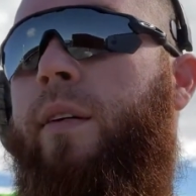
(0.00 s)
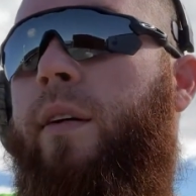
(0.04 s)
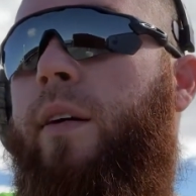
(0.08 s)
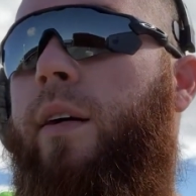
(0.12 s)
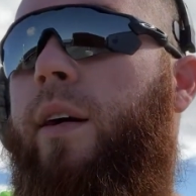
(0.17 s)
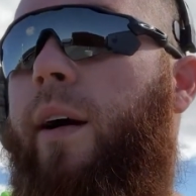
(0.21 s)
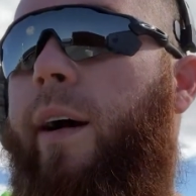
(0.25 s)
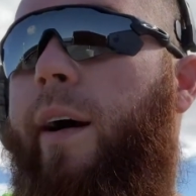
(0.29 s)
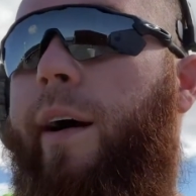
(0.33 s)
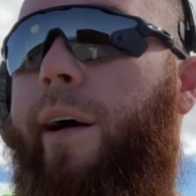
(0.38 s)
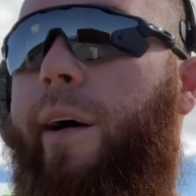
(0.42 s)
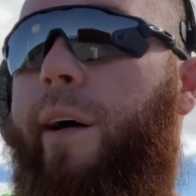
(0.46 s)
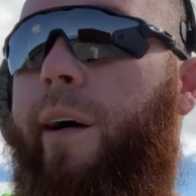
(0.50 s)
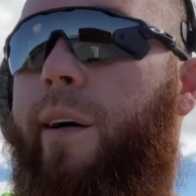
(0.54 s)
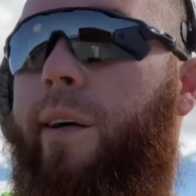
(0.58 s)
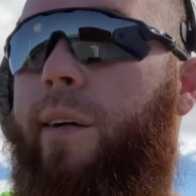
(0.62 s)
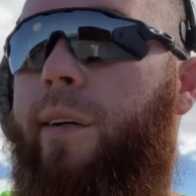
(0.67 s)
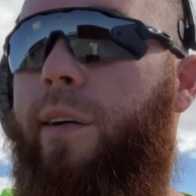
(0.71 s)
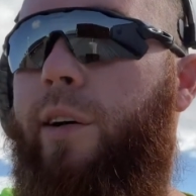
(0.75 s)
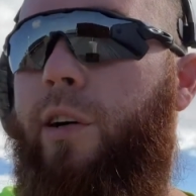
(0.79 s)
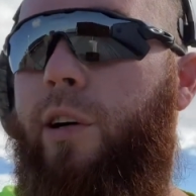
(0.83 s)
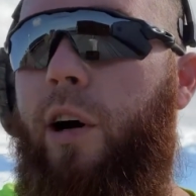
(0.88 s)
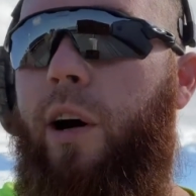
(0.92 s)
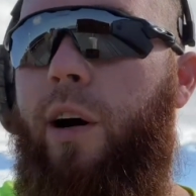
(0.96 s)

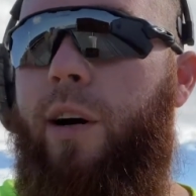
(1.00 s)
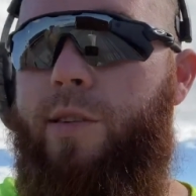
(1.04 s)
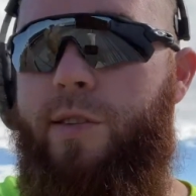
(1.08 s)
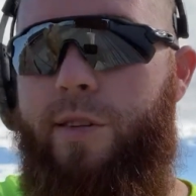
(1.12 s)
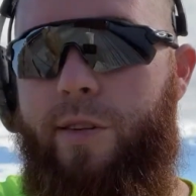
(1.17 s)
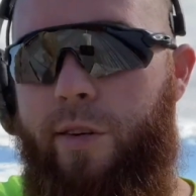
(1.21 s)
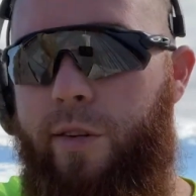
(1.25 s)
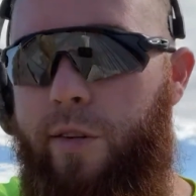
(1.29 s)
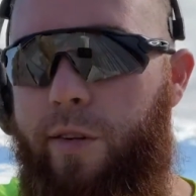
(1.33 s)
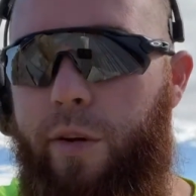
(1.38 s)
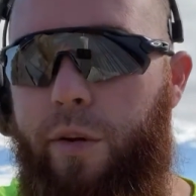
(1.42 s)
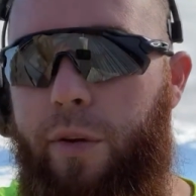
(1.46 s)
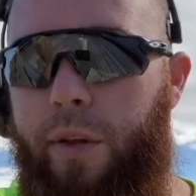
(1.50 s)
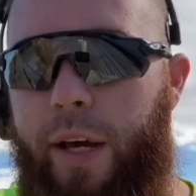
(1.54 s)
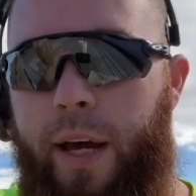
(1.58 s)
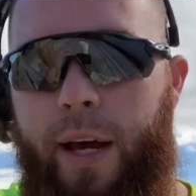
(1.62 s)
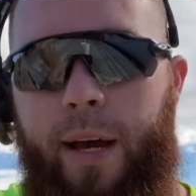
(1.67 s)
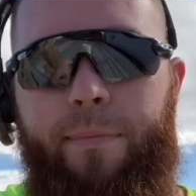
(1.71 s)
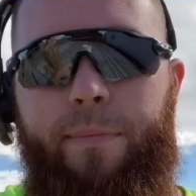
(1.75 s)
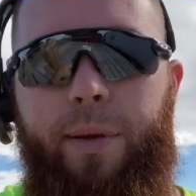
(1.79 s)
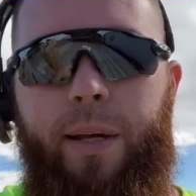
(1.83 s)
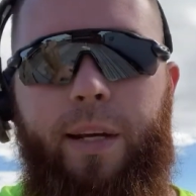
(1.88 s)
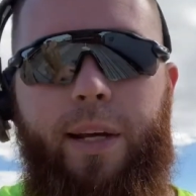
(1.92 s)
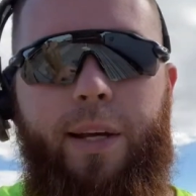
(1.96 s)
cost to do
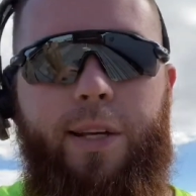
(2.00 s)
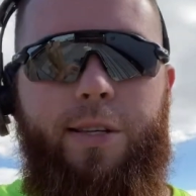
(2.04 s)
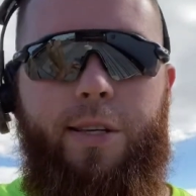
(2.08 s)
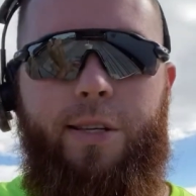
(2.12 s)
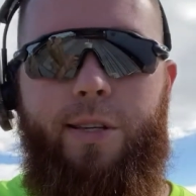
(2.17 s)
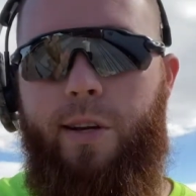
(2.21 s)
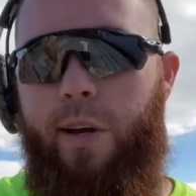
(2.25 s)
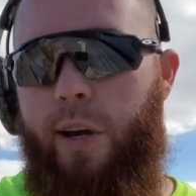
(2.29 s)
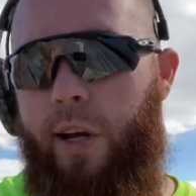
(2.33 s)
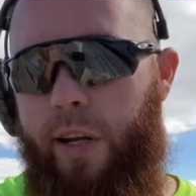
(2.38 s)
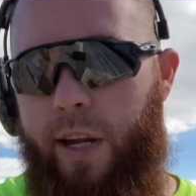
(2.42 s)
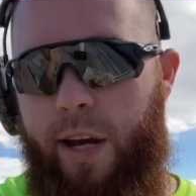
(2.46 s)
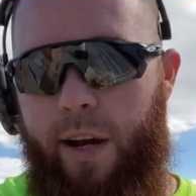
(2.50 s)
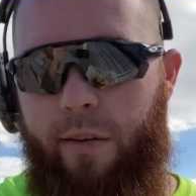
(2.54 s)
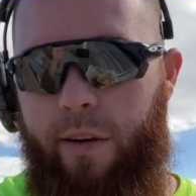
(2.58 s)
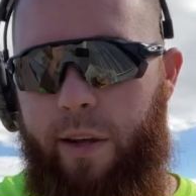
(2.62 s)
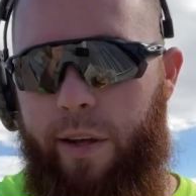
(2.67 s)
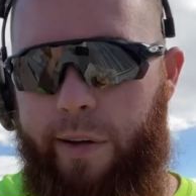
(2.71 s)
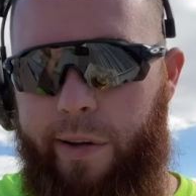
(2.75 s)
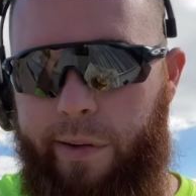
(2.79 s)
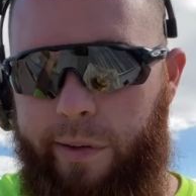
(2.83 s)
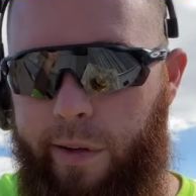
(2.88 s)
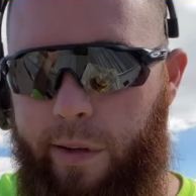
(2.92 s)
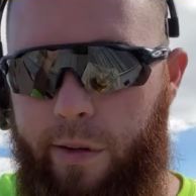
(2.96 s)
that, because it's all
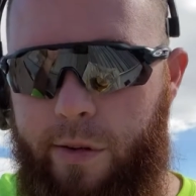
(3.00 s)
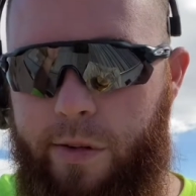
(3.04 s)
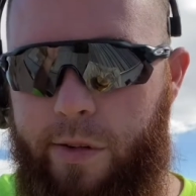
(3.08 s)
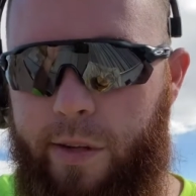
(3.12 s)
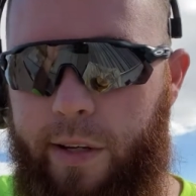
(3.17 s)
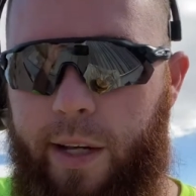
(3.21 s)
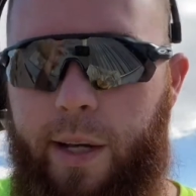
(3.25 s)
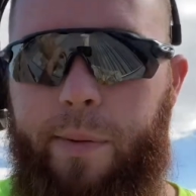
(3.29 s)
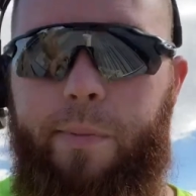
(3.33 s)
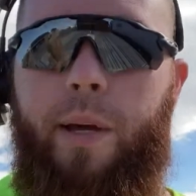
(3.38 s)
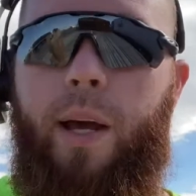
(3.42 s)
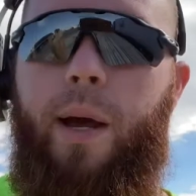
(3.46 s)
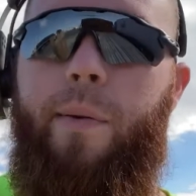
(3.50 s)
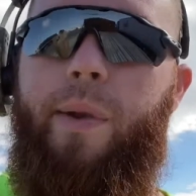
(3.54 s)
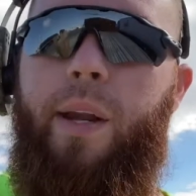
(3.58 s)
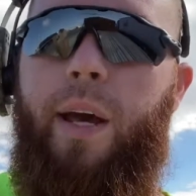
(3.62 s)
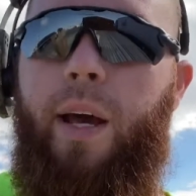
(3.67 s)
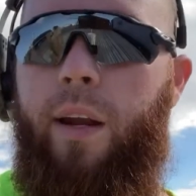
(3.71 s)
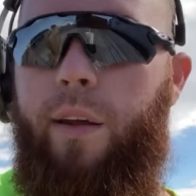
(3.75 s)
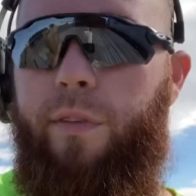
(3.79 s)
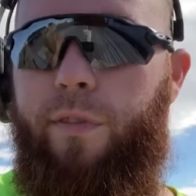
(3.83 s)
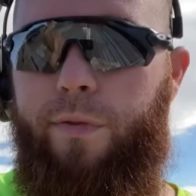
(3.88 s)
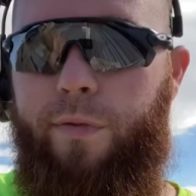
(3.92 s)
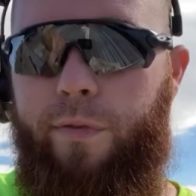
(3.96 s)
downhill. Usually I'm coming
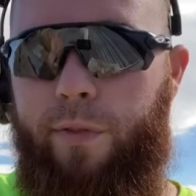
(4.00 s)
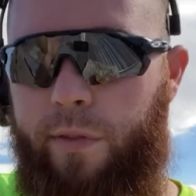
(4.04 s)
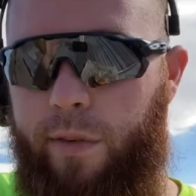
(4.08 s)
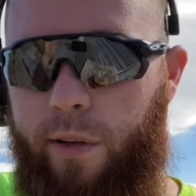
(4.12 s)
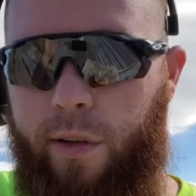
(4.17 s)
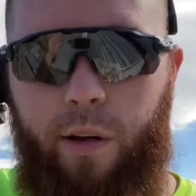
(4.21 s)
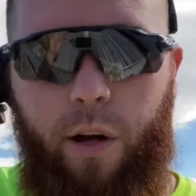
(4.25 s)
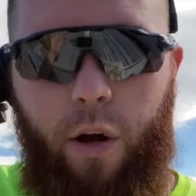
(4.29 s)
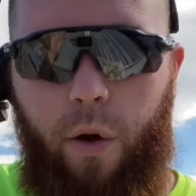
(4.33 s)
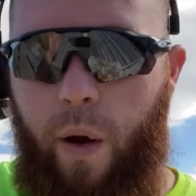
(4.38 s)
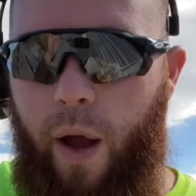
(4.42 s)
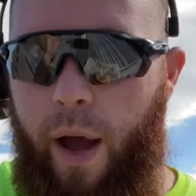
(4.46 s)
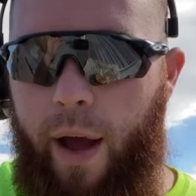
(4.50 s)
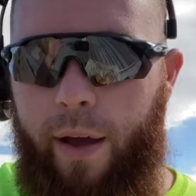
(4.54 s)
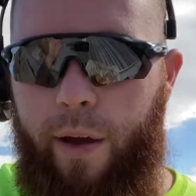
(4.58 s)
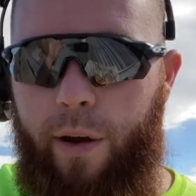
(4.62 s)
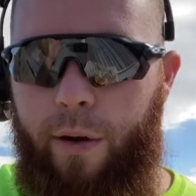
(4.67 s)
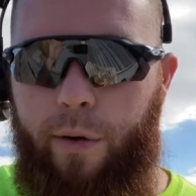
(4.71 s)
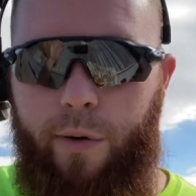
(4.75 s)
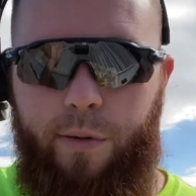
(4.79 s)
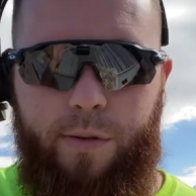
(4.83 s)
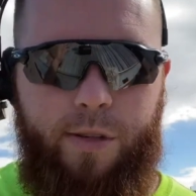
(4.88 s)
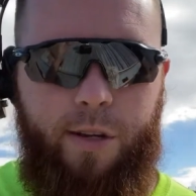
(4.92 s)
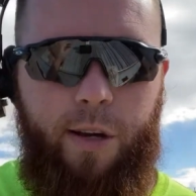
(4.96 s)
out of
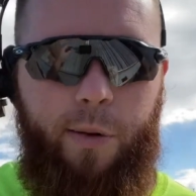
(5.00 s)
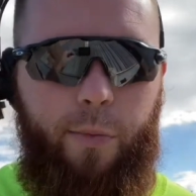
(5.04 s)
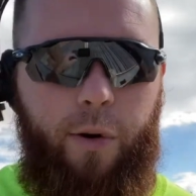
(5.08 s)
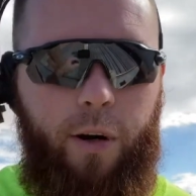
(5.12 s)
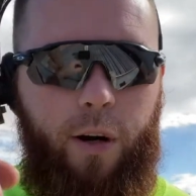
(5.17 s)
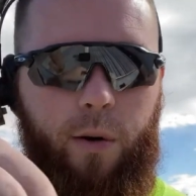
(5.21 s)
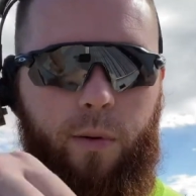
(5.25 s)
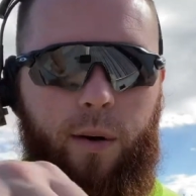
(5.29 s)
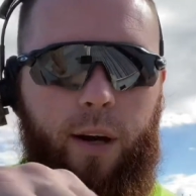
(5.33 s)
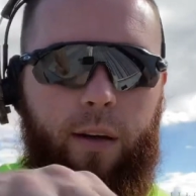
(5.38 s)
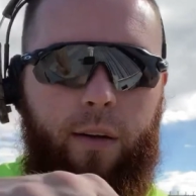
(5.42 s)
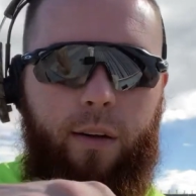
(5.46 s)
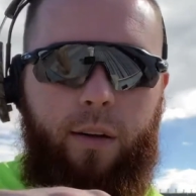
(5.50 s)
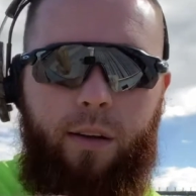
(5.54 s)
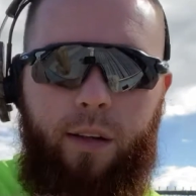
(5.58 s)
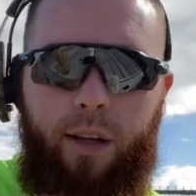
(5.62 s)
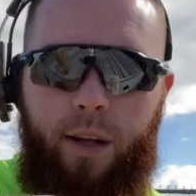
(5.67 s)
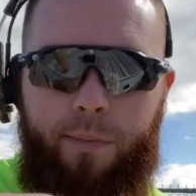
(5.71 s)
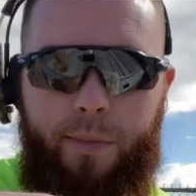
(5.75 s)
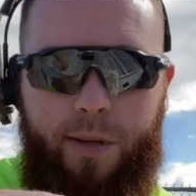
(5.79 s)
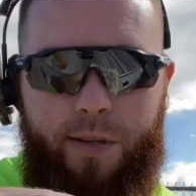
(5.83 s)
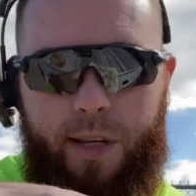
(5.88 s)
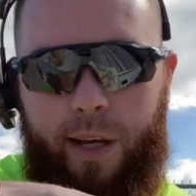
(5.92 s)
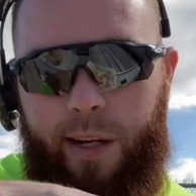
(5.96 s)
Ohio somewhere around
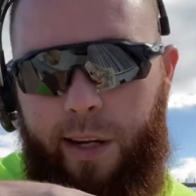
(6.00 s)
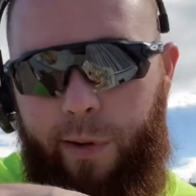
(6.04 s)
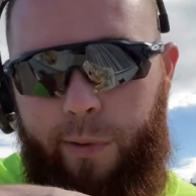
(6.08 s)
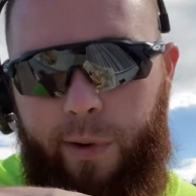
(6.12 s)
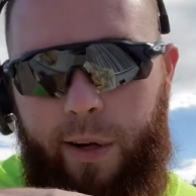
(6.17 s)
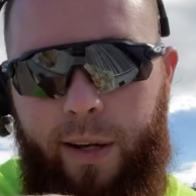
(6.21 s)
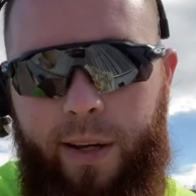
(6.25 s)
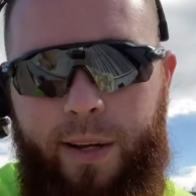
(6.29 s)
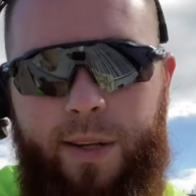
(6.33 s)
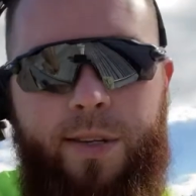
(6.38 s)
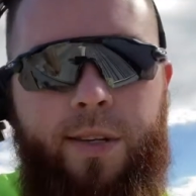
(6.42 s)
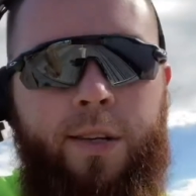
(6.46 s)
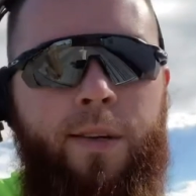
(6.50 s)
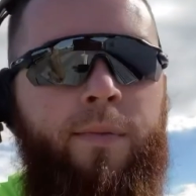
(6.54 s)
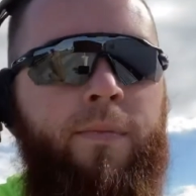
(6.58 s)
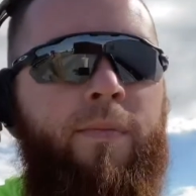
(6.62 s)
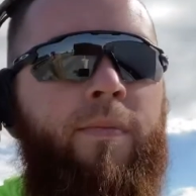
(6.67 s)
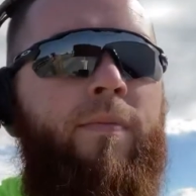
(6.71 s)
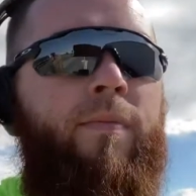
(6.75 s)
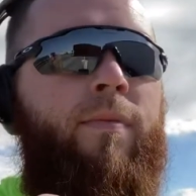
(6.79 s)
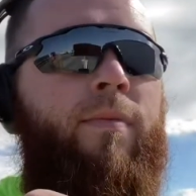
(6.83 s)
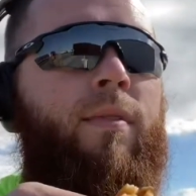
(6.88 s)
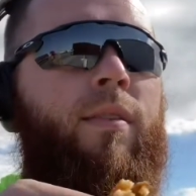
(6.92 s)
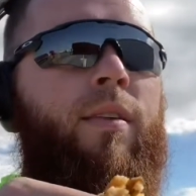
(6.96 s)
Columbus anyways,
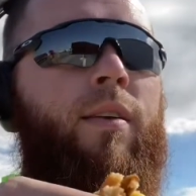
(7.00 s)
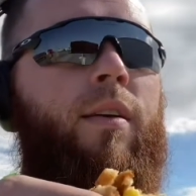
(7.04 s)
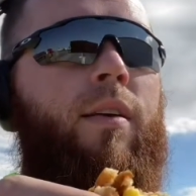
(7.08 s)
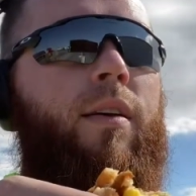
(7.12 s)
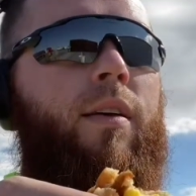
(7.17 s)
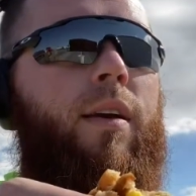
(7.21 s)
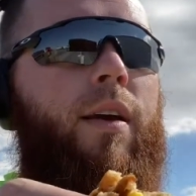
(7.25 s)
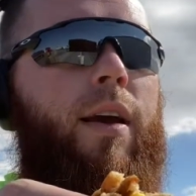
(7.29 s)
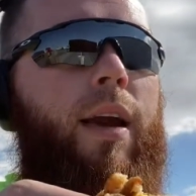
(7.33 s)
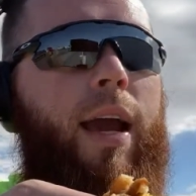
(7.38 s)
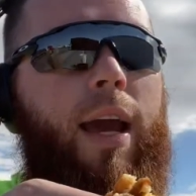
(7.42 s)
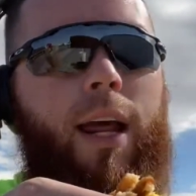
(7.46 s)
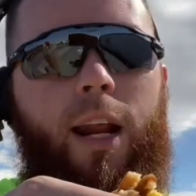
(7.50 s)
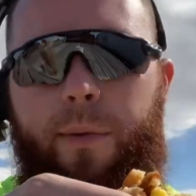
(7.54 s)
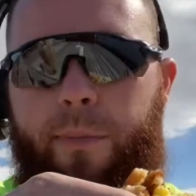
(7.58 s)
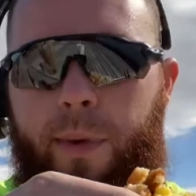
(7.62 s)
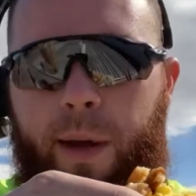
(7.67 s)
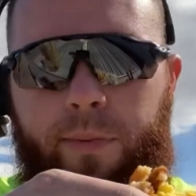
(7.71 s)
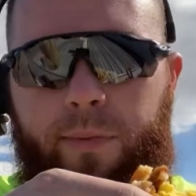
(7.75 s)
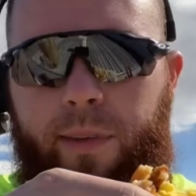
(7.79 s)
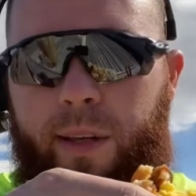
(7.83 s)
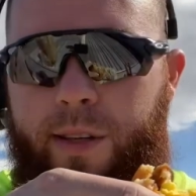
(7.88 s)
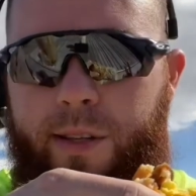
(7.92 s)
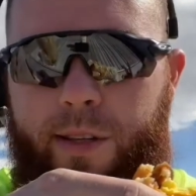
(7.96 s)
and I'm
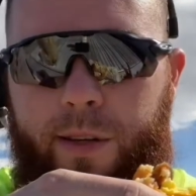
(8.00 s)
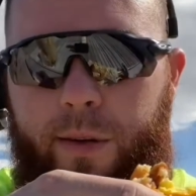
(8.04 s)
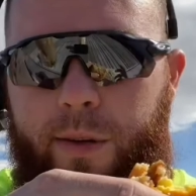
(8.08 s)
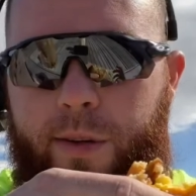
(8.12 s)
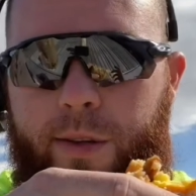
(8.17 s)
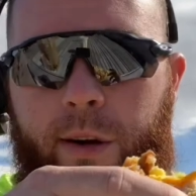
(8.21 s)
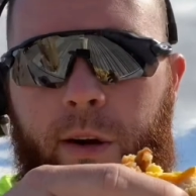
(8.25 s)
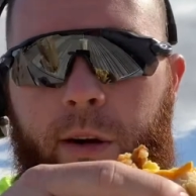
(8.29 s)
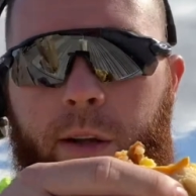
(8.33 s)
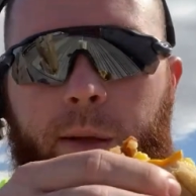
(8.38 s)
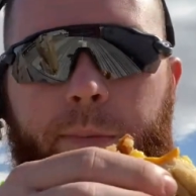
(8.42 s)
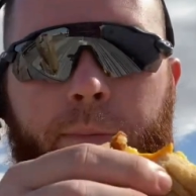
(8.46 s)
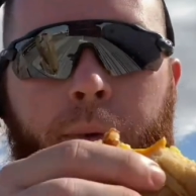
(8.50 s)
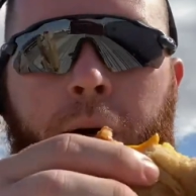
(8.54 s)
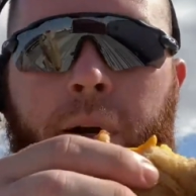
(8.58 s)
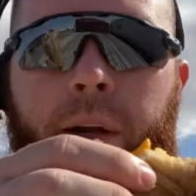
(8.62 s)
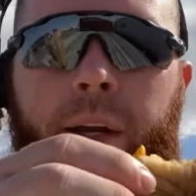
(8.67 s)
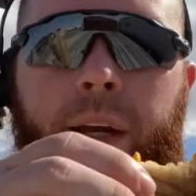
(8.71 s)
empty, so it's hardly burning